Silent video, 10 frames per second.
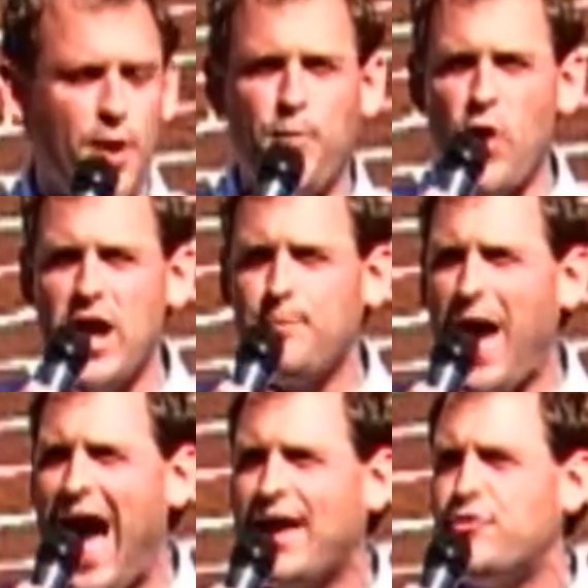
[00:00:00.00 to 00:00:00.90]
to bring
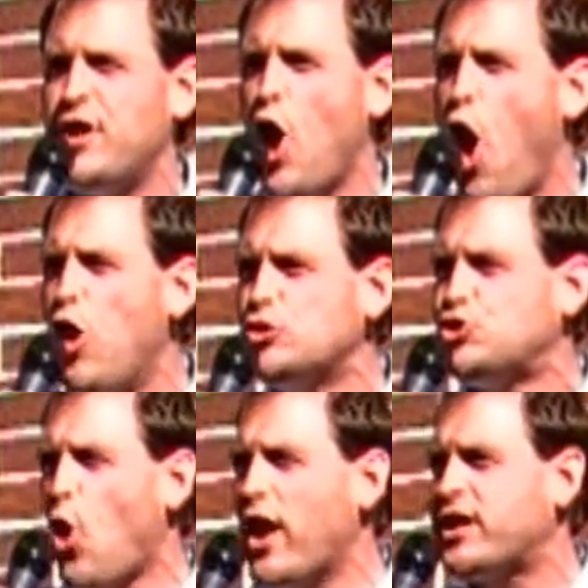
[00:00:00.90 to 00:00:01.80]
back the
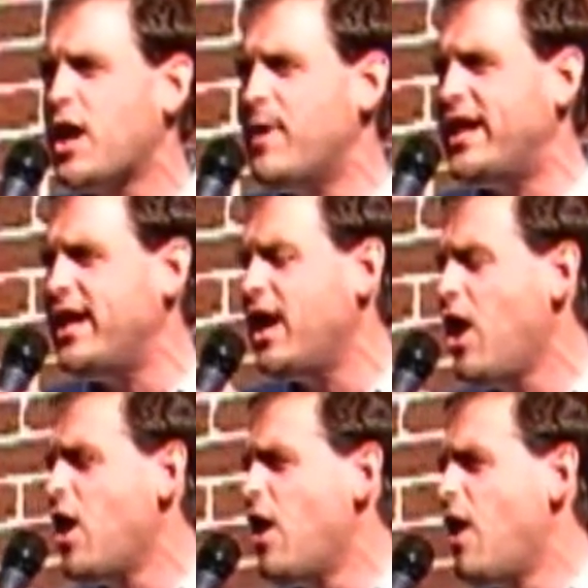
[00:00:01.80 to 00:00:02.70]
old Joint Committee
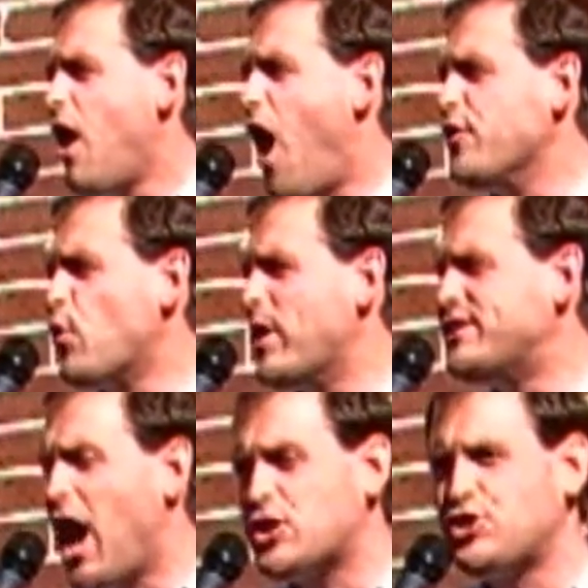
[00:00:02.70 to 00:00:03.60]
on the
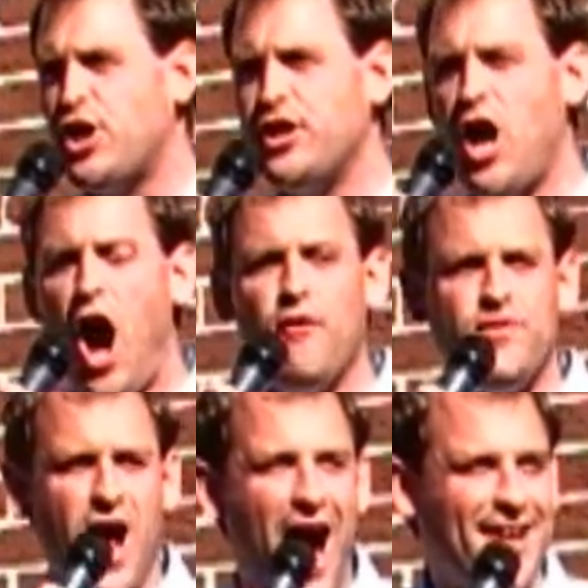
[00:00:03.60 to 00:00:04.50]
reduction
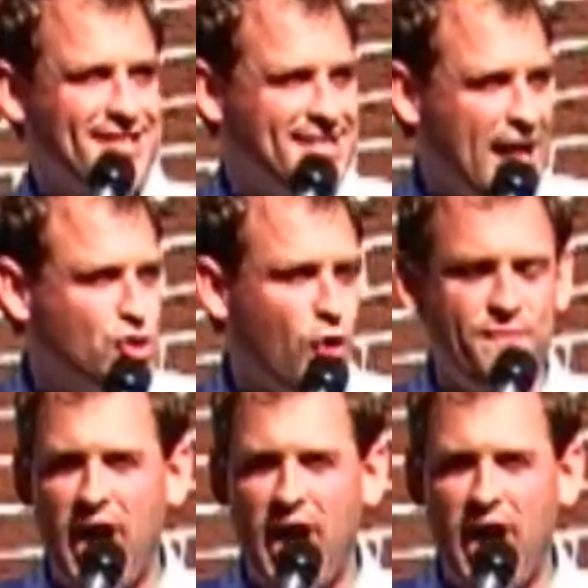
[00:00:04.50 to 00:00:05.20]
of non-essential